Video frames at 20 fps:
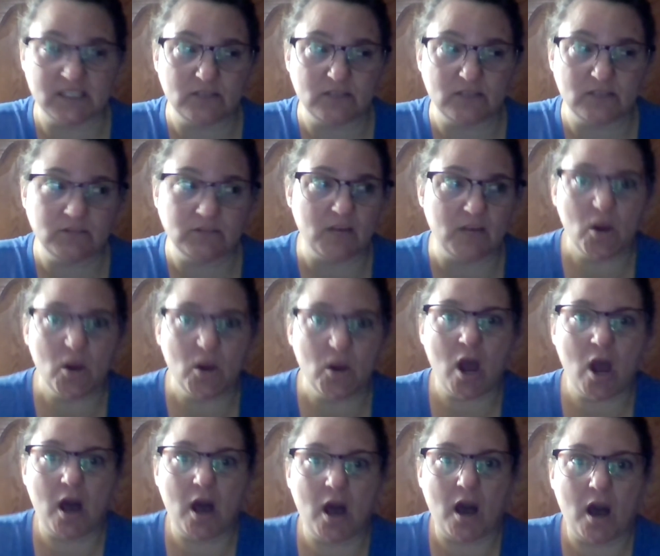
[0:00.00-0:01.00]
Don't tell them,
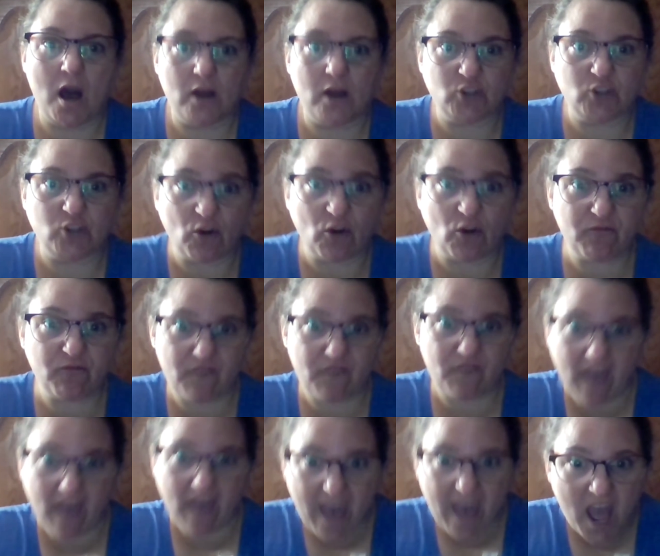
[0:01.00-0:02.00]
you're
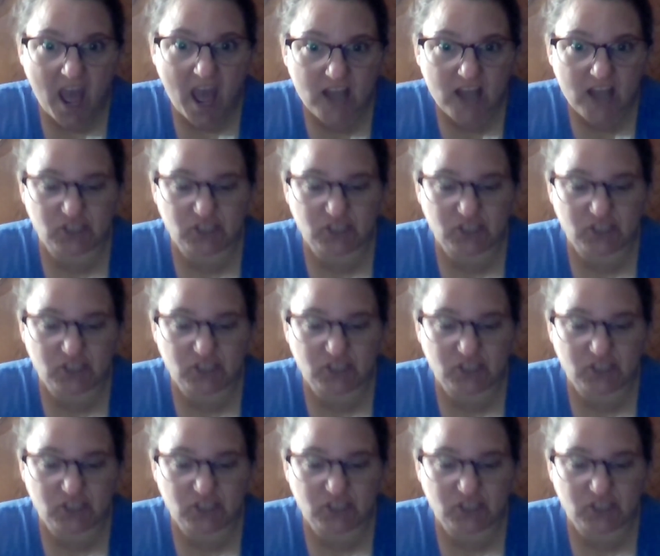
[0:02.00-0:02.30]
fat.